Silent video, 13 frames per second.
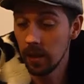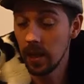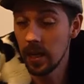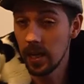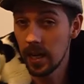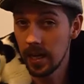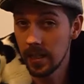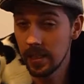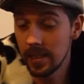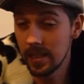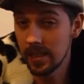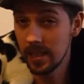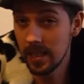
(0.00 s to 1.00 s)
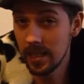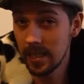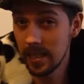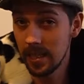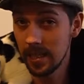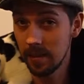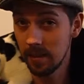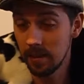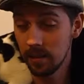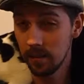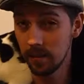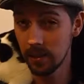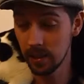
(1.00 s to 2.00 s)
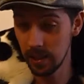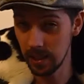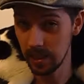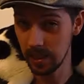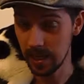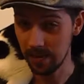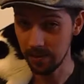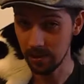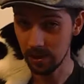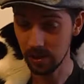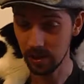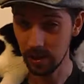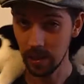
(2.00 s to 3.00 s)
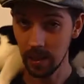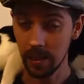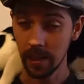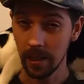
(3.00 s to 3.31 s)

they uh, existed in Muskegon, obviously,